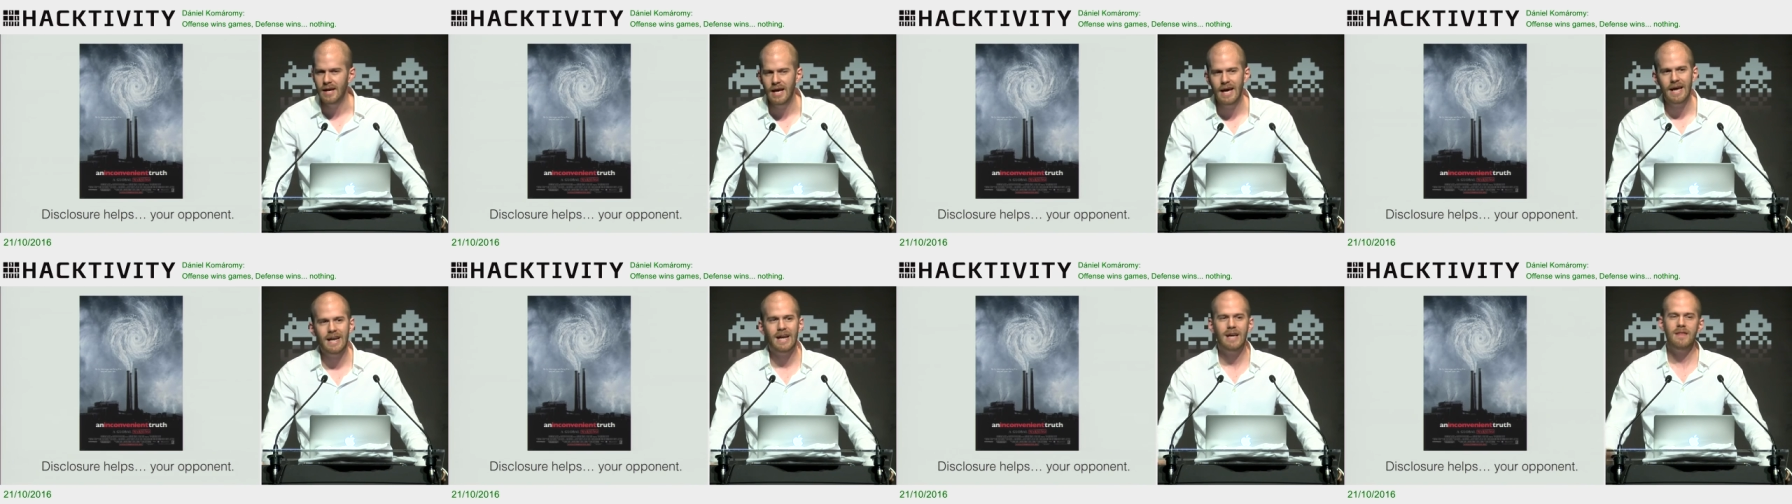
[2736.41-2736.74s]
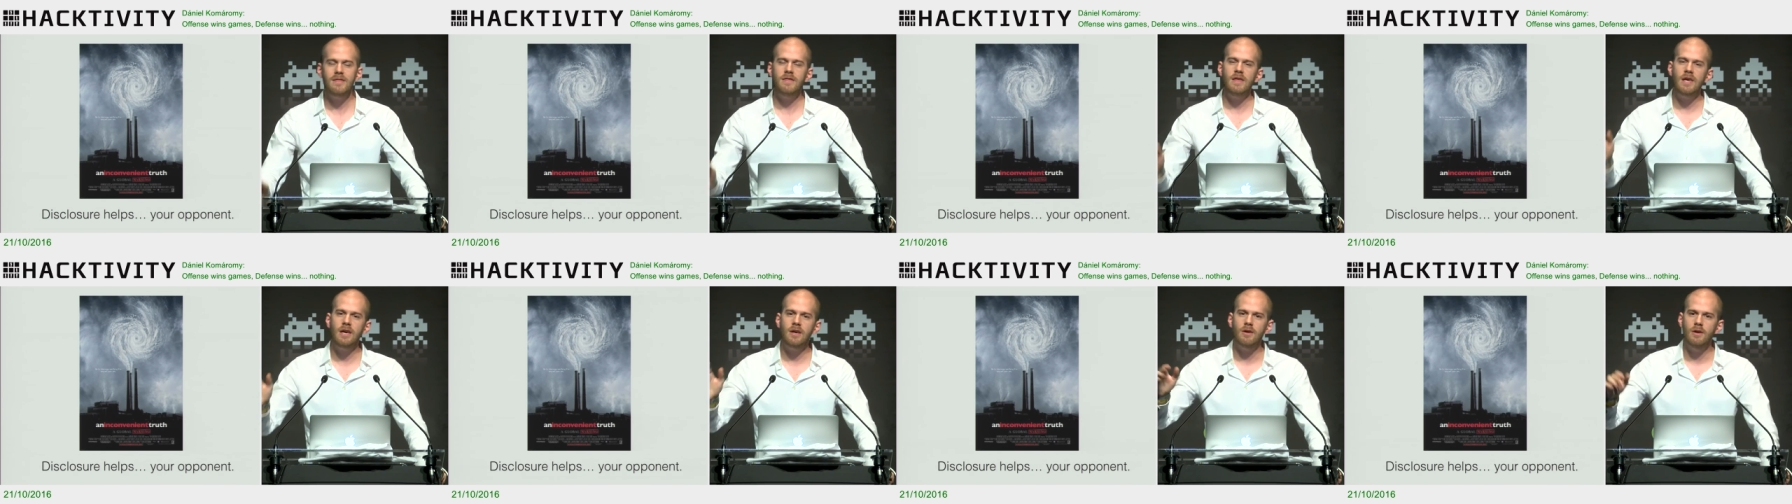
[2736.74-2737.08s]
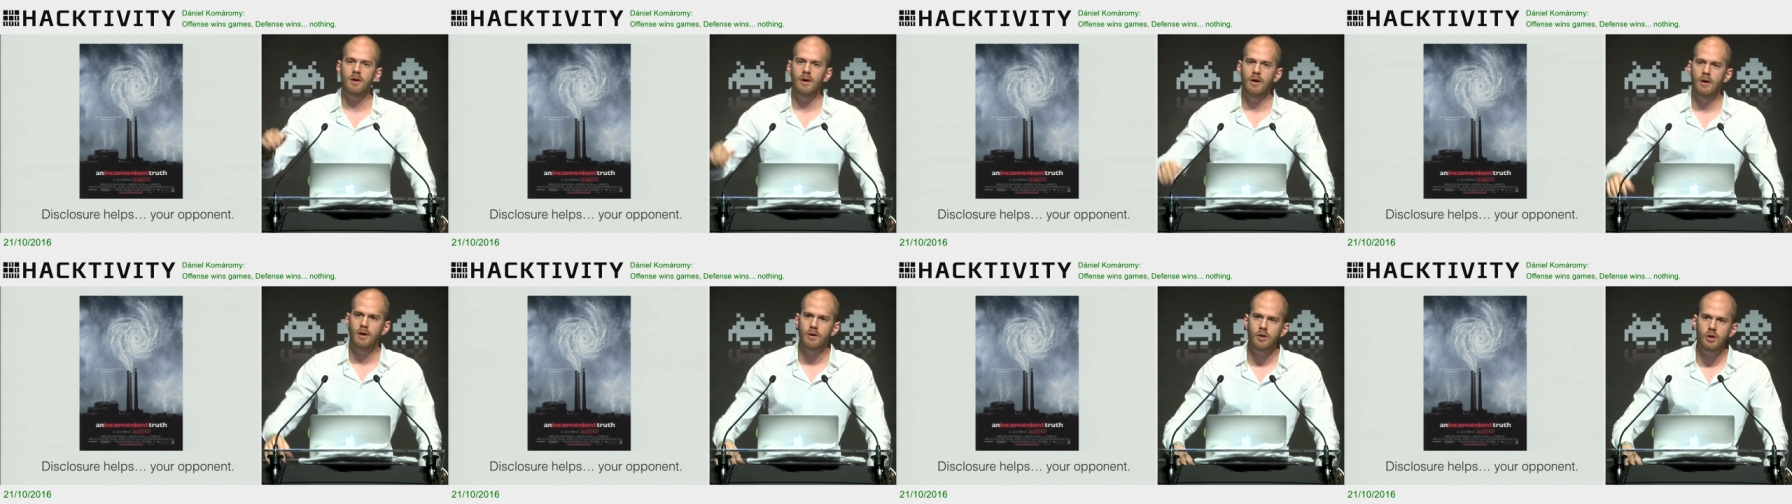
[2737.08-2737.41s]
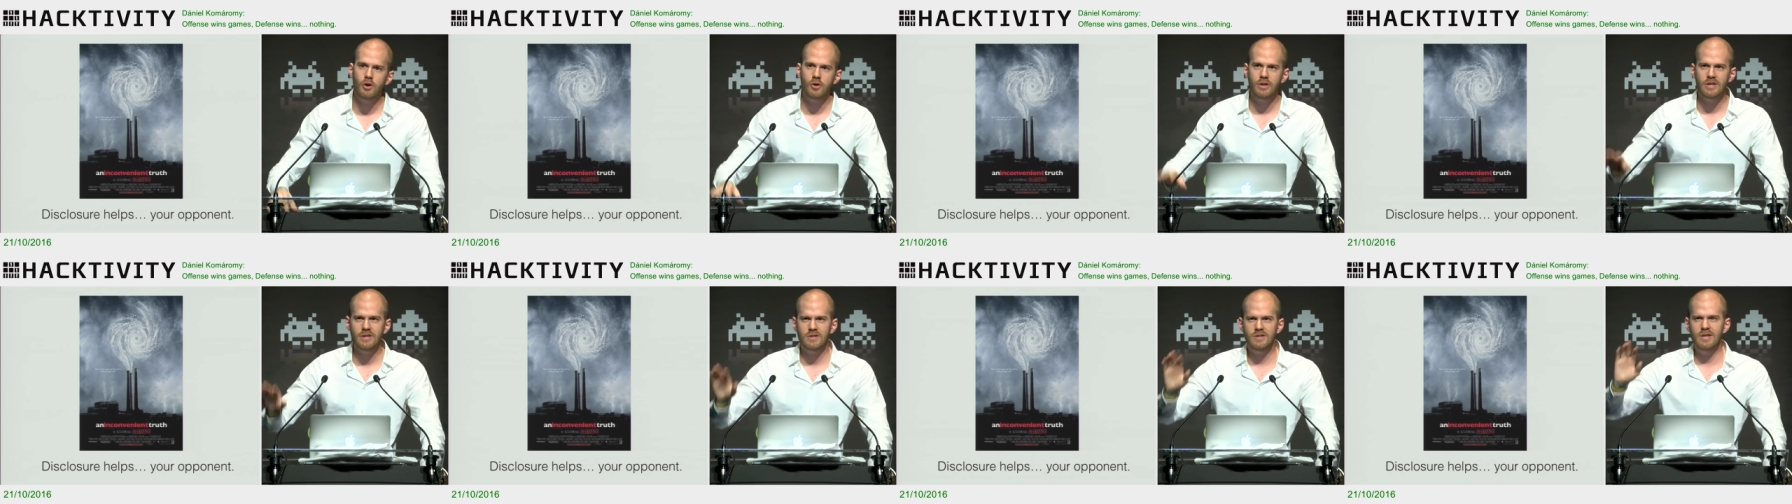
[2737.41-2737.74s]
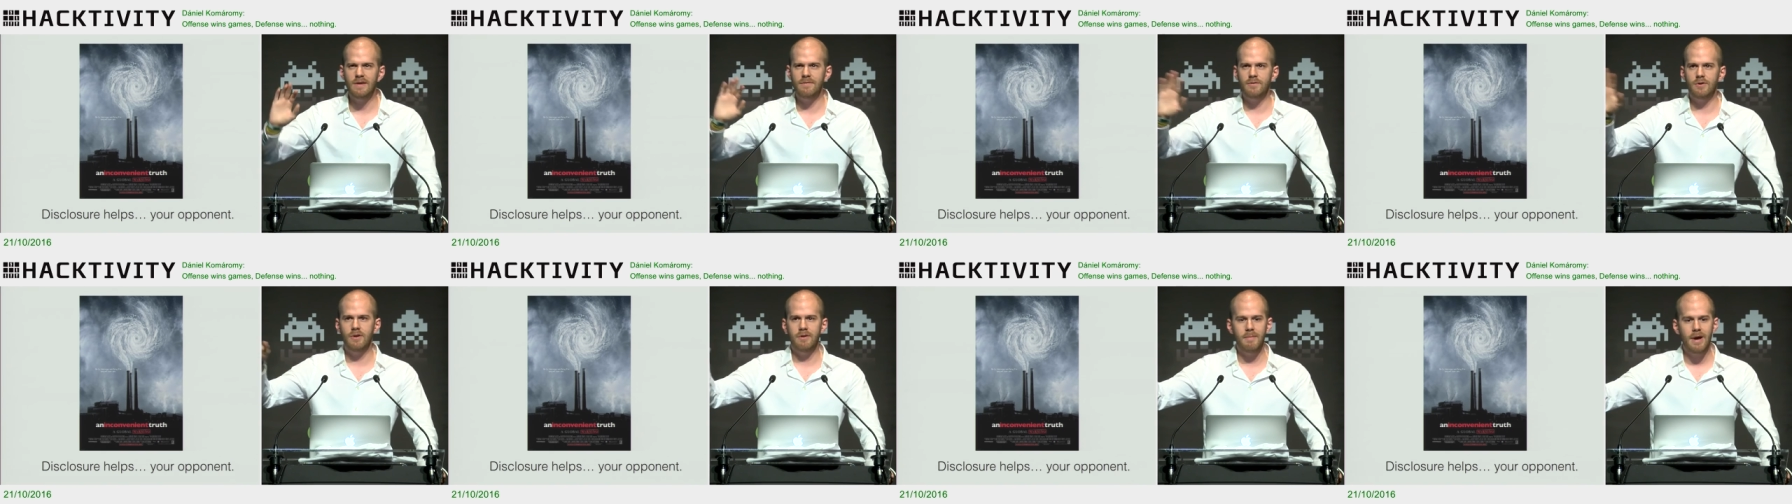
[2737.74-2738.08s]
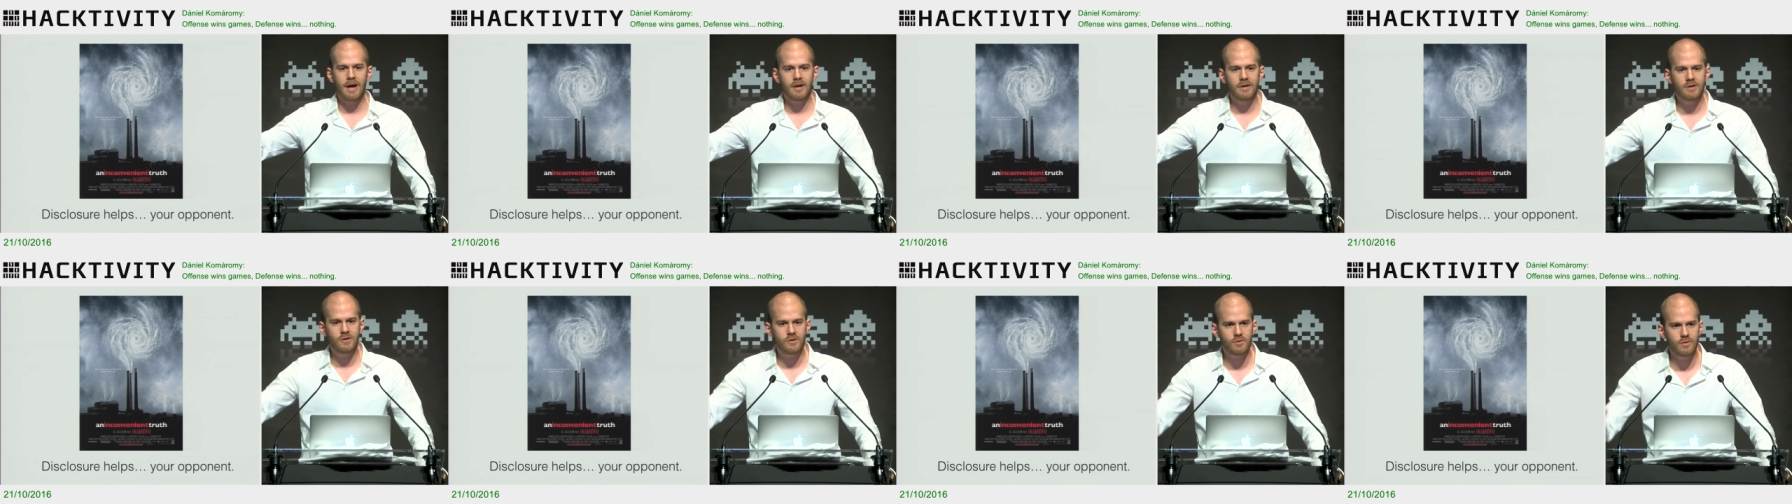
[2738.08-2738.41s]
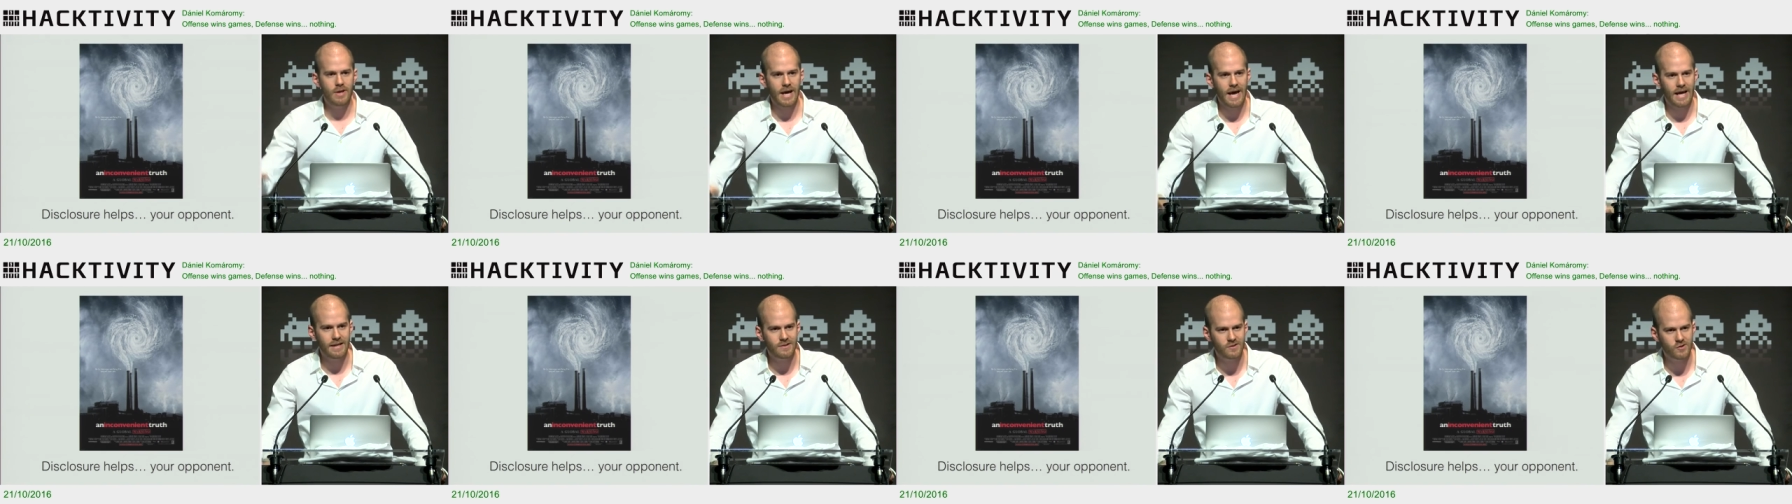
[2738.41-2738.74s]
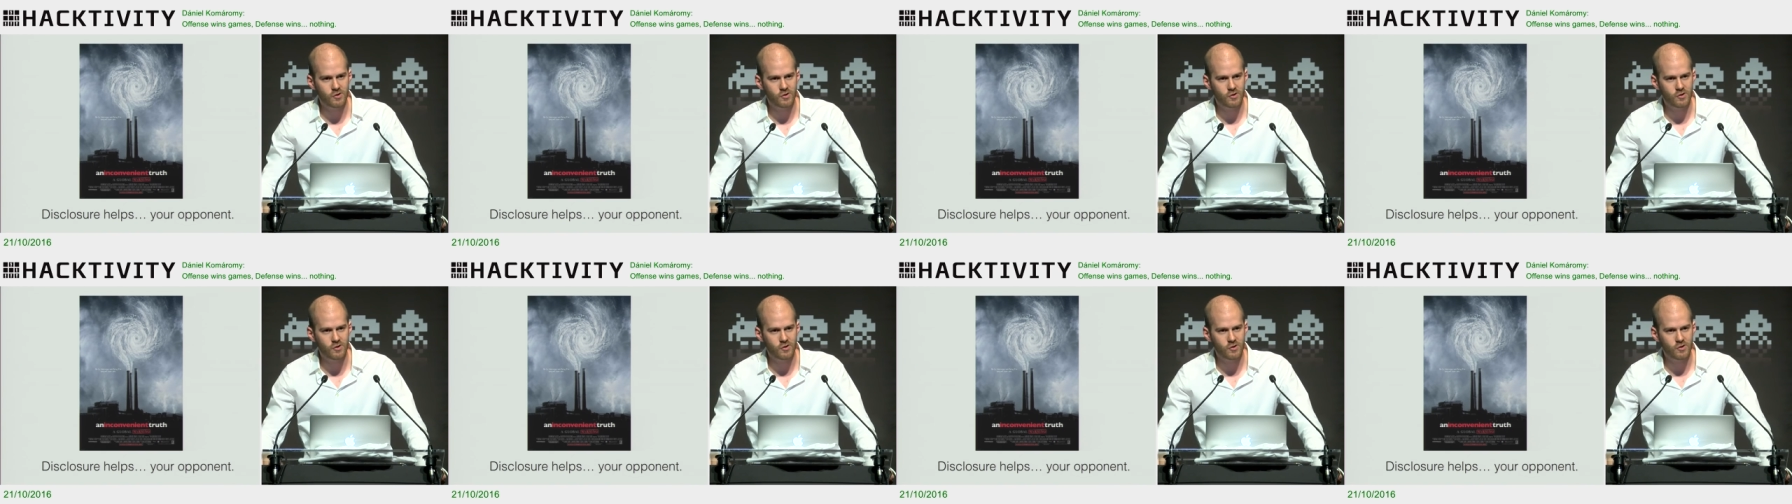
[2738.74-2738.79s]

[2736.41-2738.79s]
And I think, there's definitely merit to that,